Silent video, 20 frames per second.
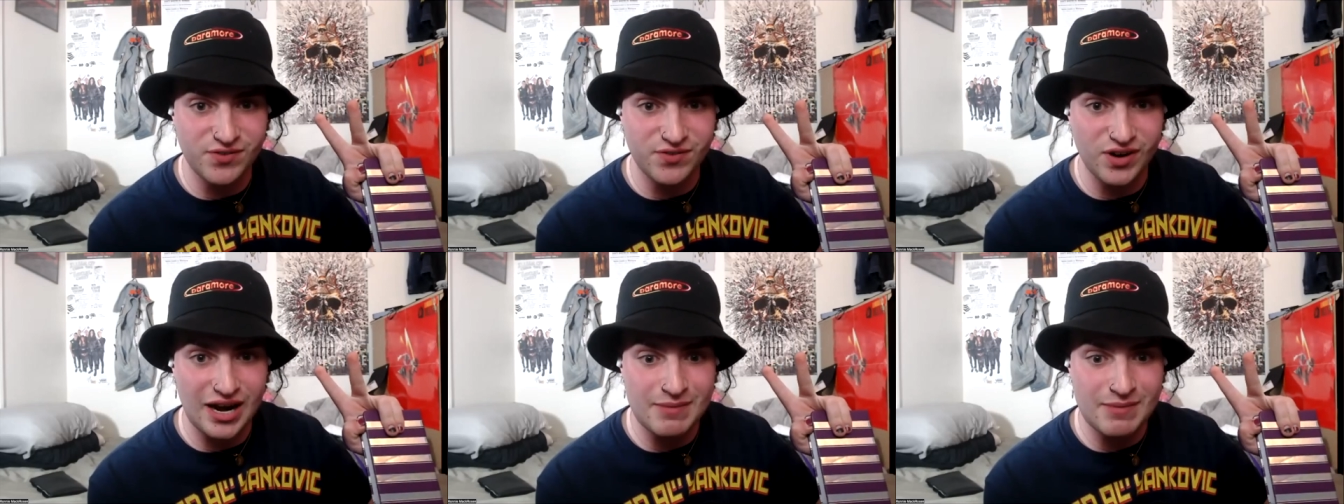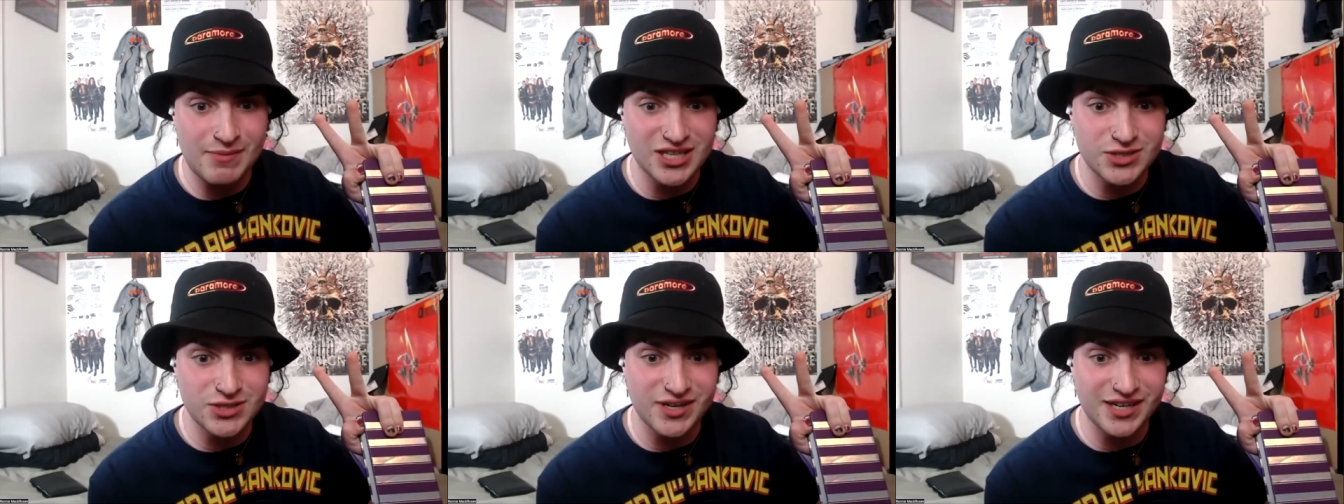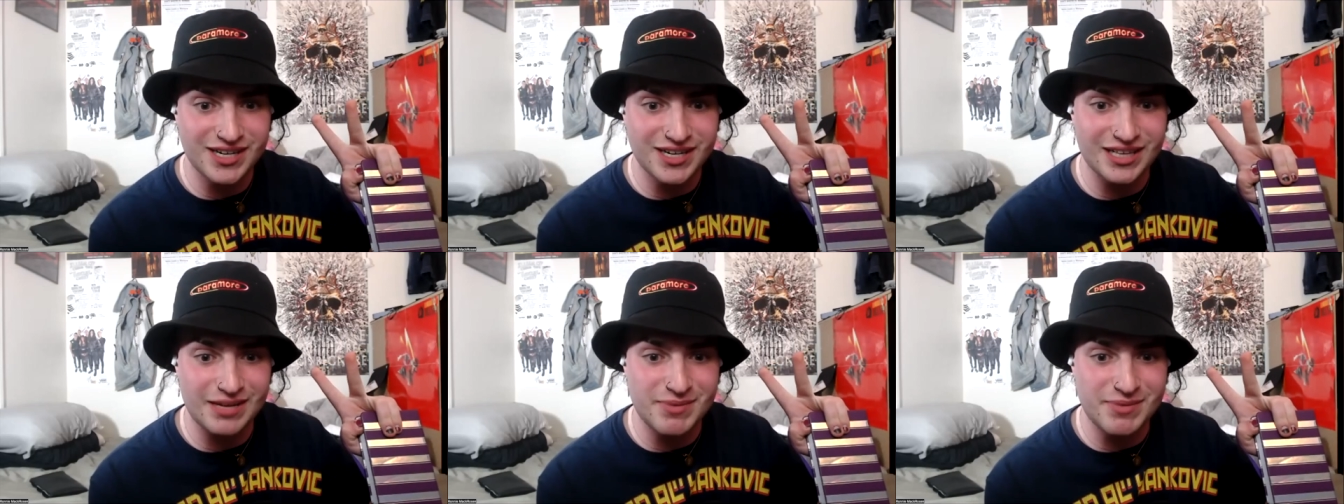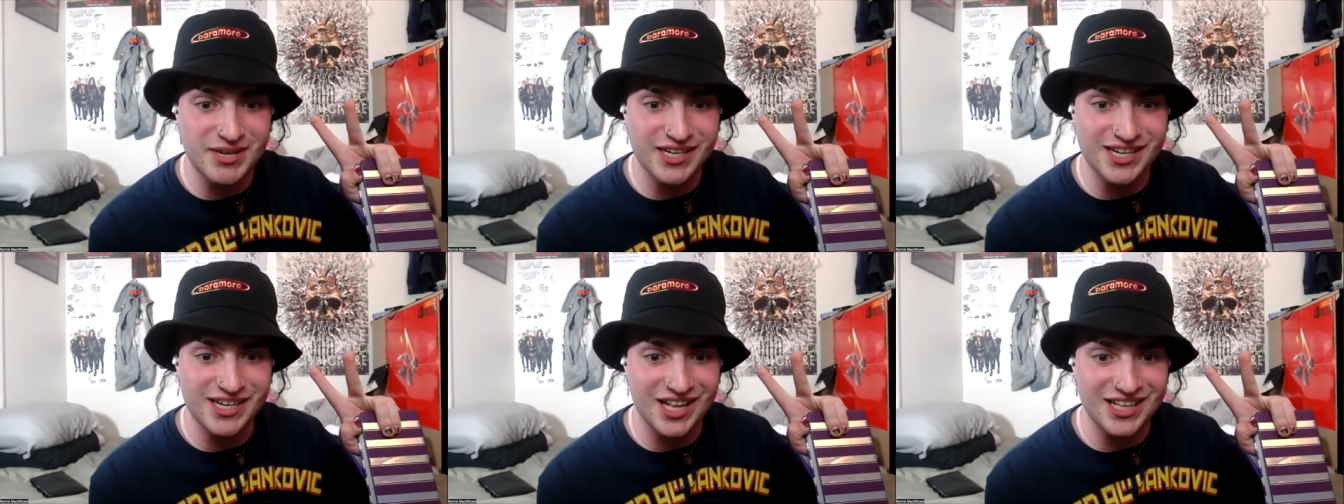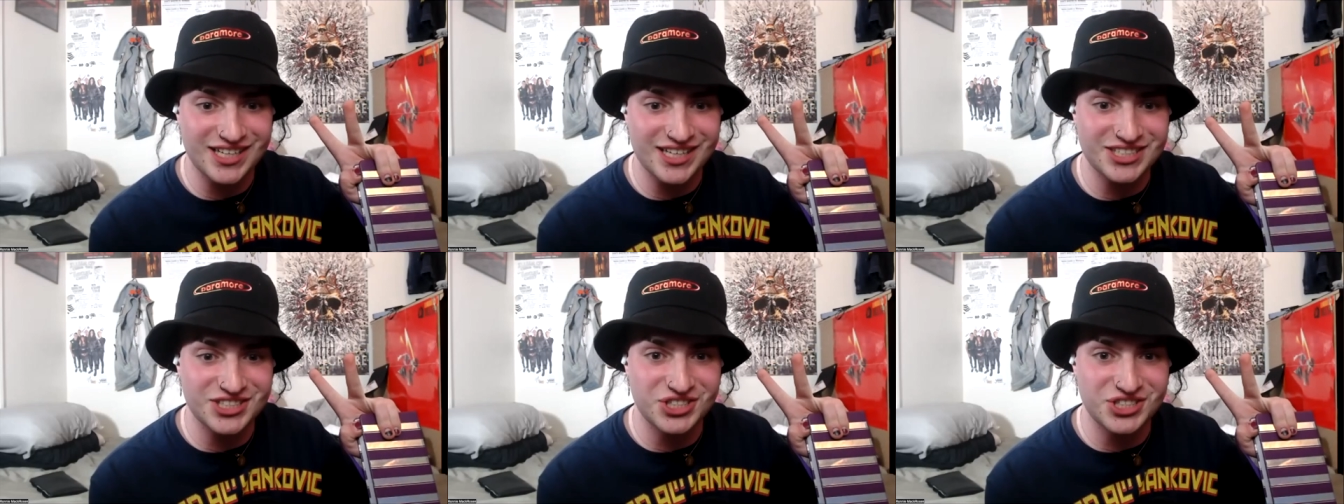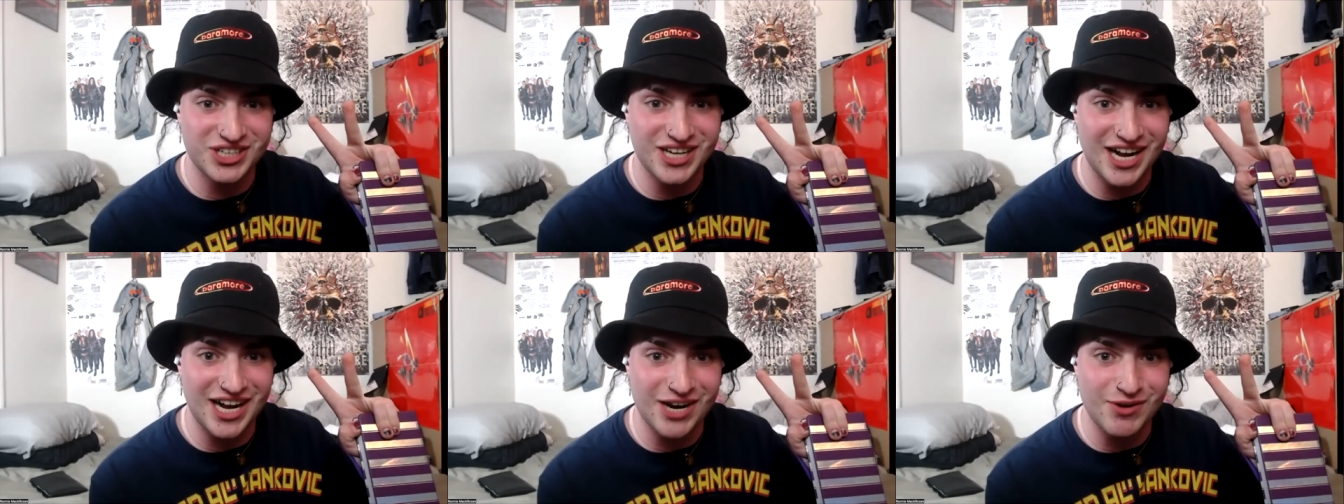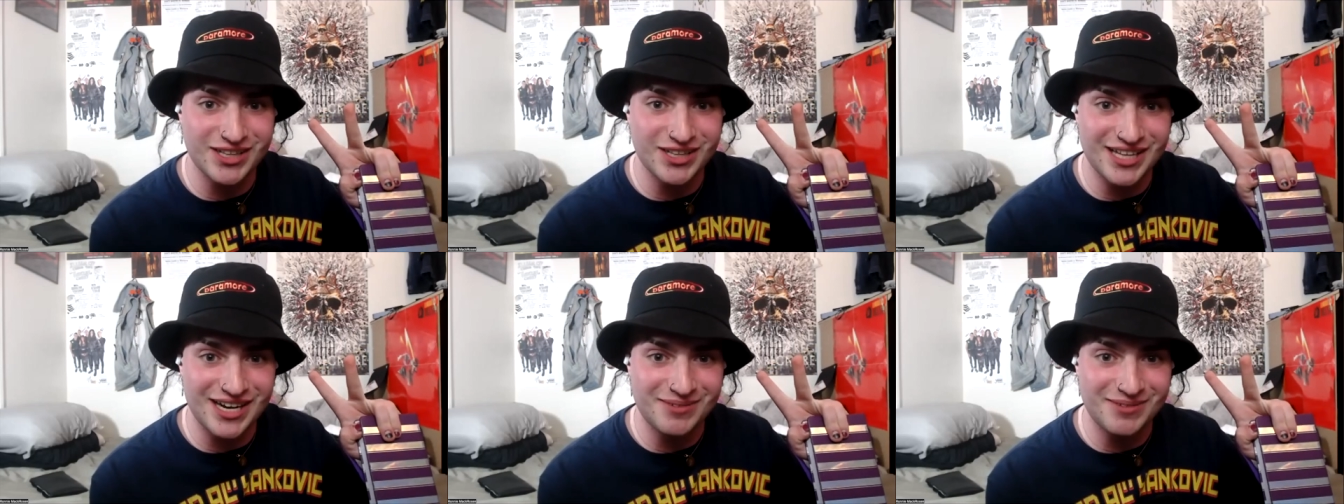I'm also a Columbia College Chicago
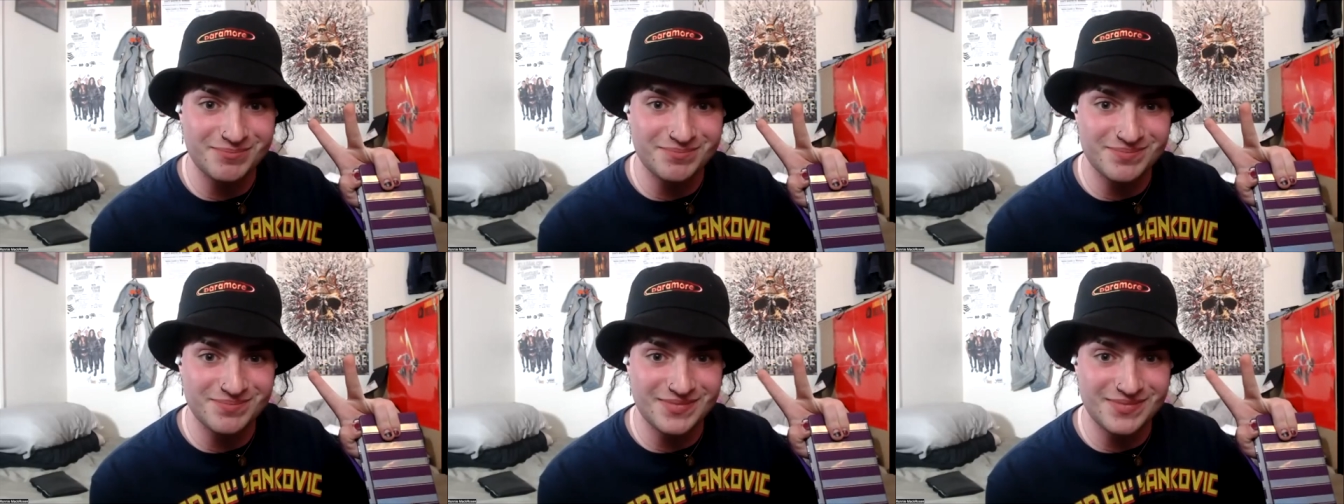alum.